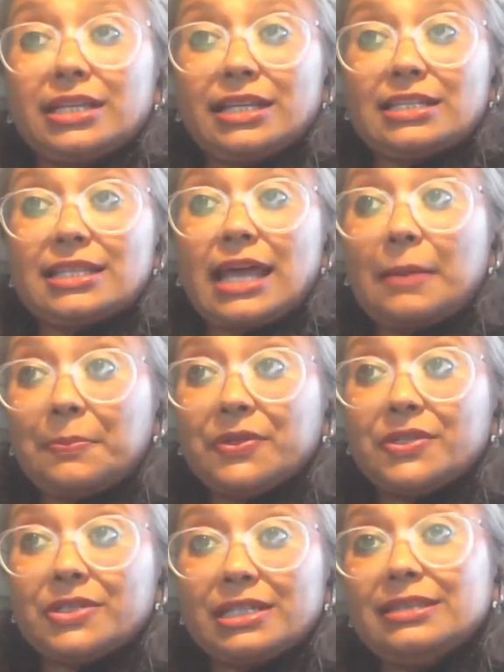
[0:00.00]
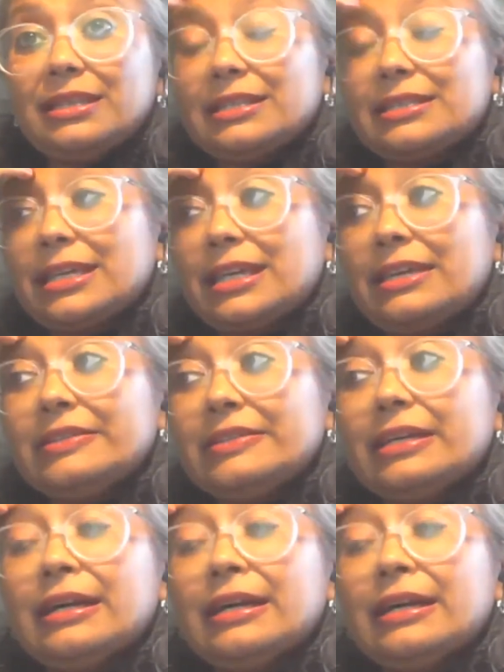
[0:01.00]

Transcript: that has happened in that area.